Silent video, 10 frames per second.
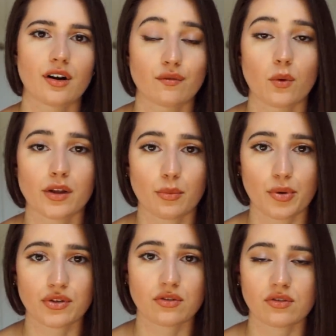of what your
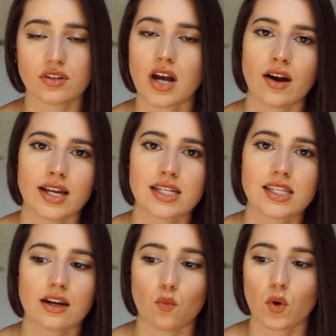personal style is
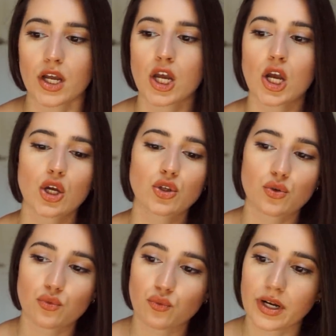and what
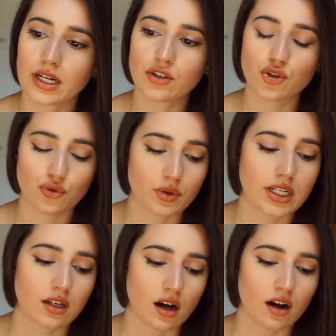you really
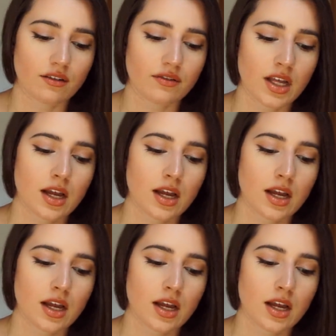truly love